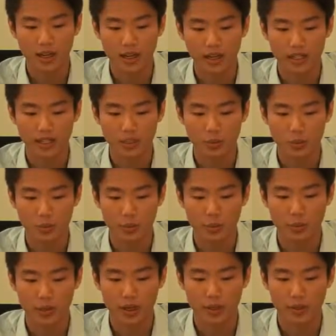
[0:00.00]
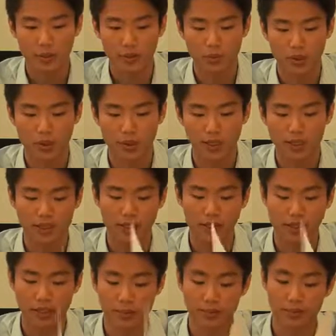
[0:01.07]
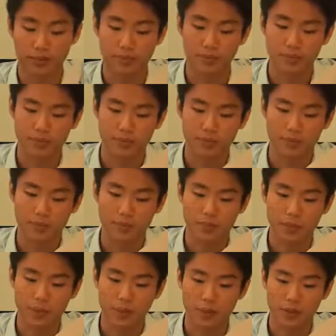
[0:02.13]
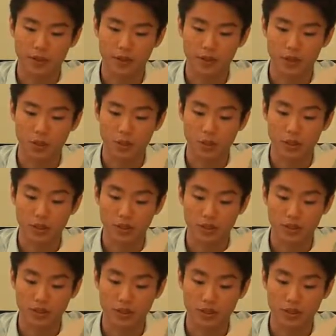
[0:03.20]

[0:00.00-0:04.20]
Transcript: I guess what I what I um, in conclusion